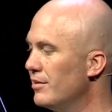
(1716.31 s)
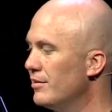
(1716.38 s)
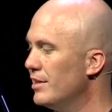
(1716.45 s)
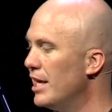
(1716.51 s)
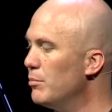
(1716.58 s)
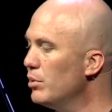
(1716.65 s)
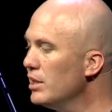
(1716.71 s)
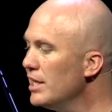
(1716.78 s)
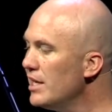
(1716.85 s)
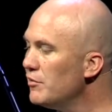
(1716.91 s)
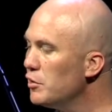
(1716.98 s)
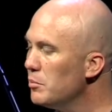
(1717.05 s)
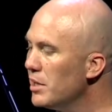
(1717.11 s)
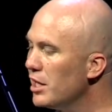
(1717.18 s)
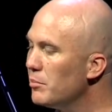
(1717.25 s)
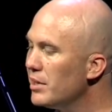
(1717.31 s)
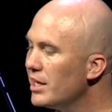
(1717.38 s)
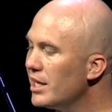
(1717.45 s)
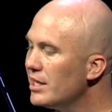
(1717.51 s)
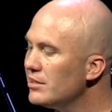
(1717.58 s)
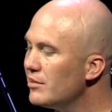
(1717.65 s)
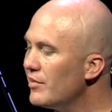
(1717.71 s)
They believed in me, and
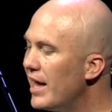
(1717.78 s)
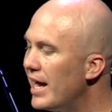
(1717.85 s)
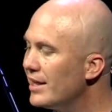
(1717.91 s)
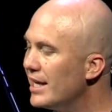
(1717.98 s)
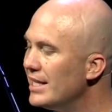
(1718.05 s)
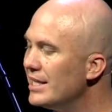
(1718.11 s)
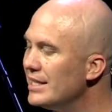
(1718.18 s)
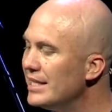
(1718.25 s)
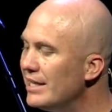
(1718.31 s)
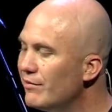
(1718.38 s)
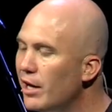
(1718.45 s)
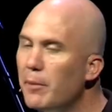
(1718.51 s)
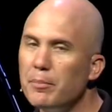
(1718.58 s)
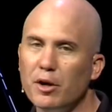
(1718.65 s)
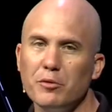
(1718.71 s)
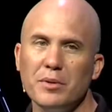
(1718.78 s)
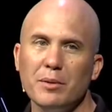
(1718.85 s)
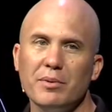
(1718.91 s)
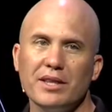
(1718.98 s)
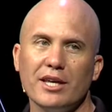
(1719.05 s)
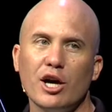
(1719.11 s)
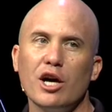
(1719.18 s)
because of that, they didn't give up on me,
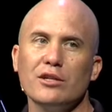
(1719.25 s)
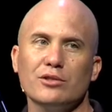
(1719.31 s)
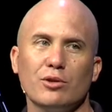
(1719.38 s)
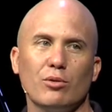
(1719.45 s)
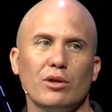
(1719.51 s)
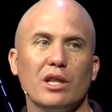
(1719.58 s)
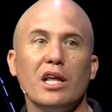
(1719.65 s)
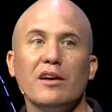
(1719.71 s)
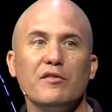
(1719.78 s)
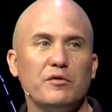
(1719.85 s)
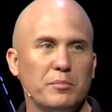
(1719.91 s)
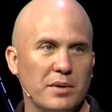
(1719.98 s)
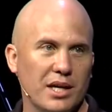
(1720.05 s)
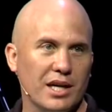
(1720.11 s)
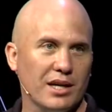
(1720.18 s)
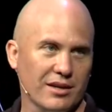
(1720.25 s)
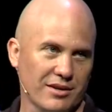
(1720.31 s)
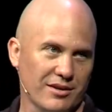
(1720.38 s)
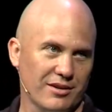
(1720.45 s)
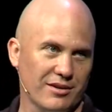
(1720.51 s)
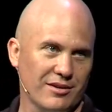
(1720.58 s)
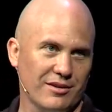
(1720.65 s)
but they also loved me
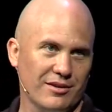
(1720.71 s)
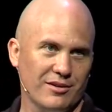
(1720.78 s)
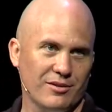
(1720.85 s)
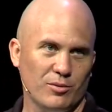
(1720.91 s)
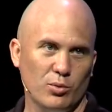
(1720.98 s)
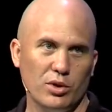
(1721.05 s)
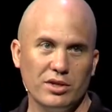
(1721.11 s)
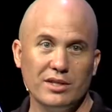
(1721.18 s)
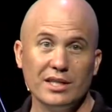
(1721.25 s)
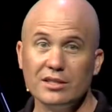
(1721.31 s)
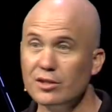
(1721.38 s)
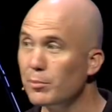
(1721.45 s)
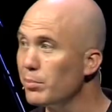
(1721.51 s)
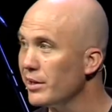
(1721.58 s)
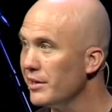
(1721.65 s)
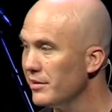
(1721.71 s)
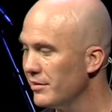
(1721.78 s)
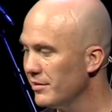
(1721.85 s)
with discipline.